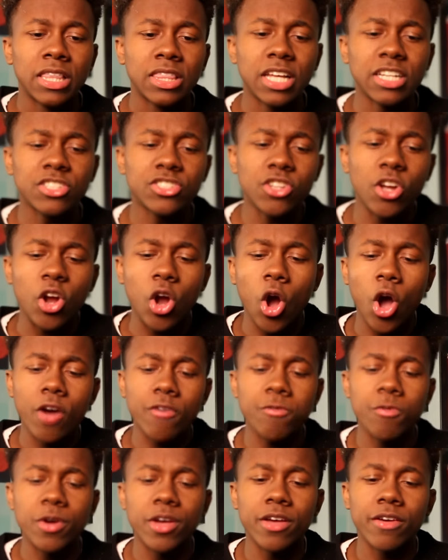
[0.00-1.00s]
let's start
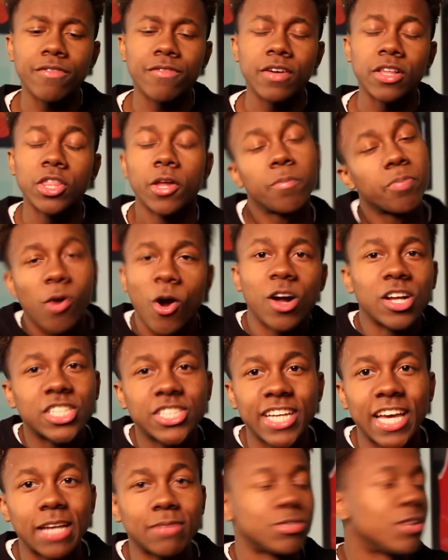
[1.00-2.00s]
off with LeBron
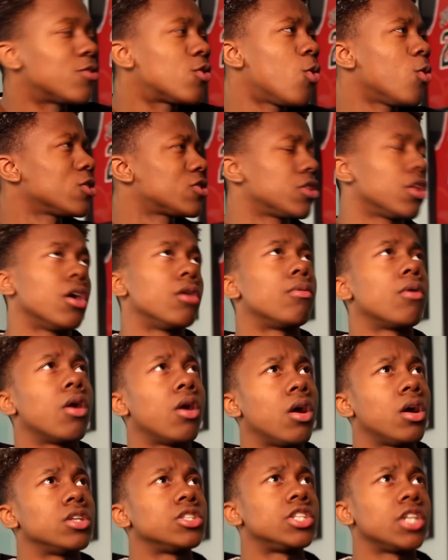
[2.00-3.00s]
James. Of course,
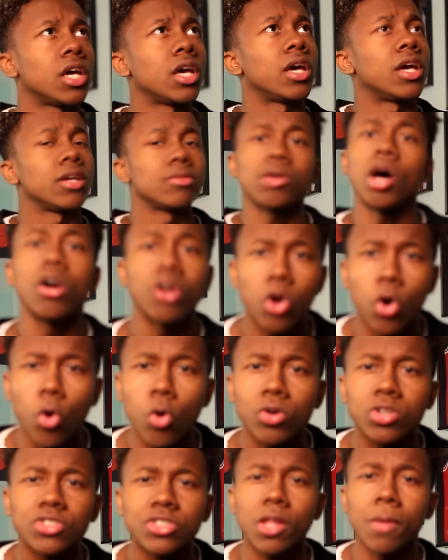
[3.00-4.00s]
LeBron James. Of
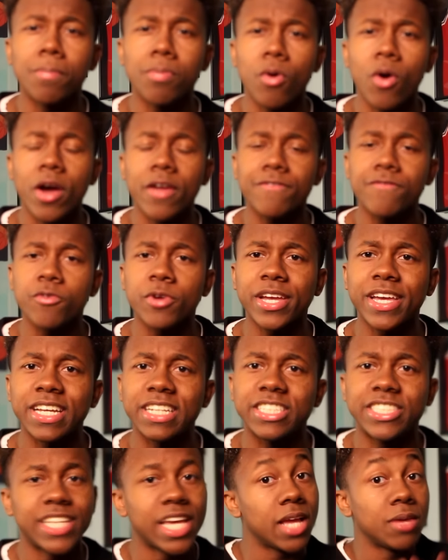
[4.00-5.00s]
course, LeBron
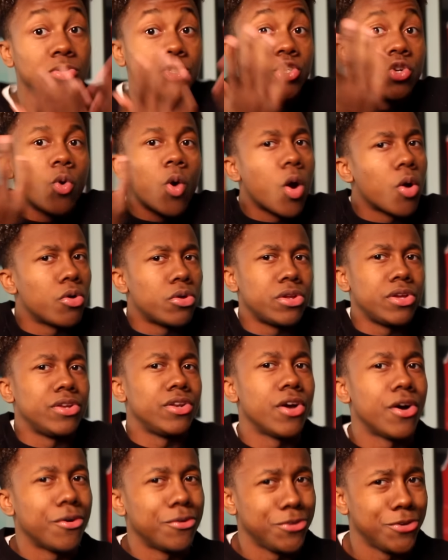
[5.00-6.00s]
freaking James. You already
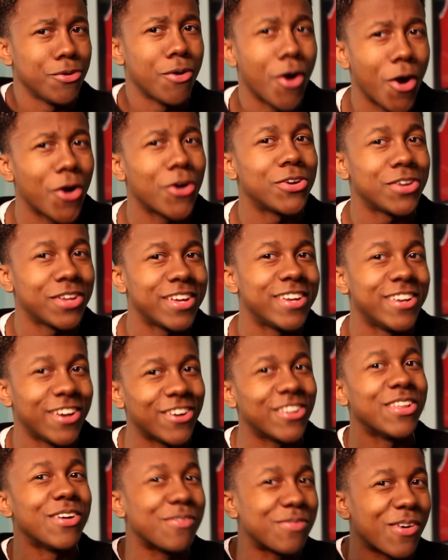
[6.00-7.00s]
know.
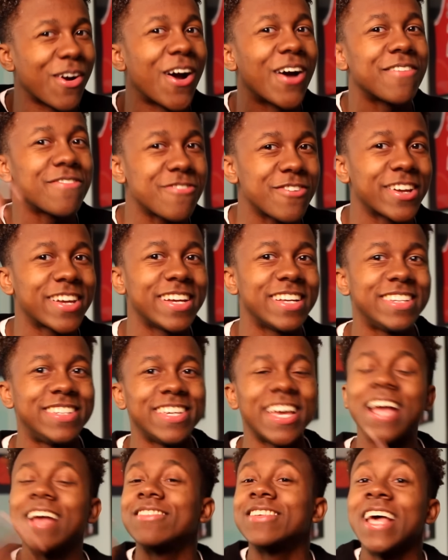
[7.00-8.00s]
LeBron freaking
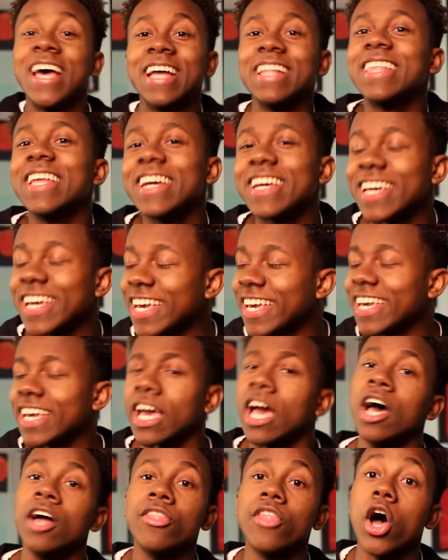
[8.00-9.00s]
James. The
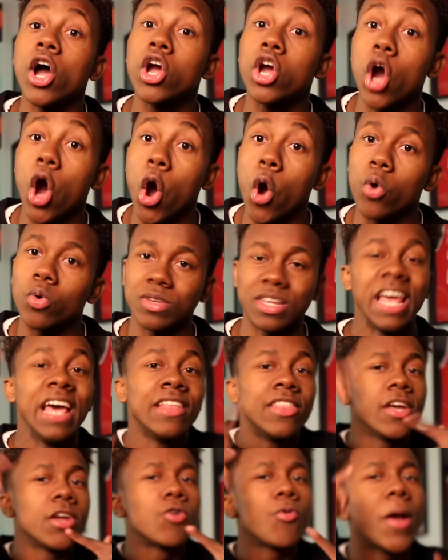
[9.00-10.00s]
king. The GOAT.
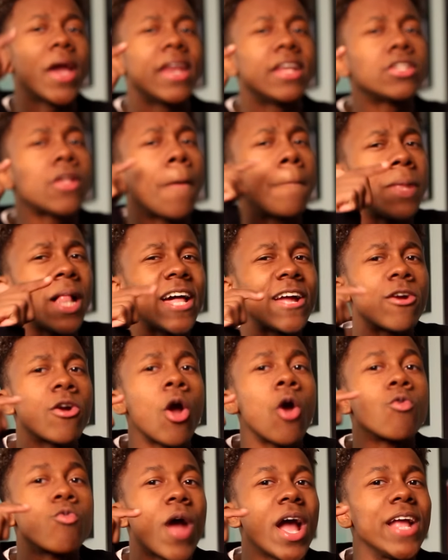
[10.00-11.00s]
The greatest
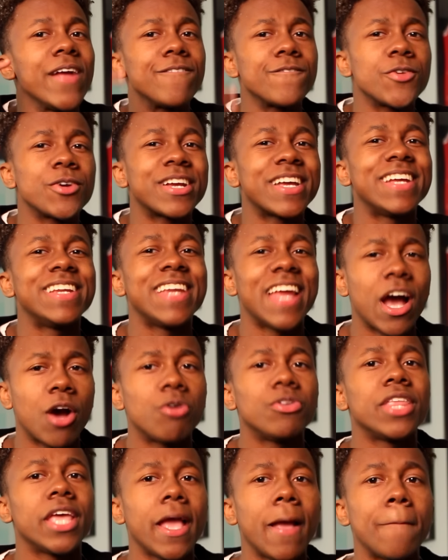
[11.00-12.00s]
player right freaking
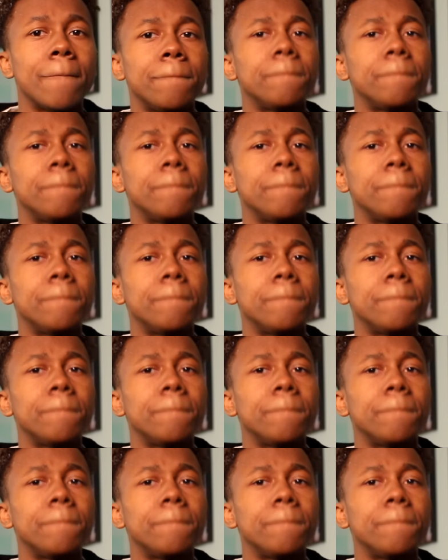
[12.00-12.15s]
now in the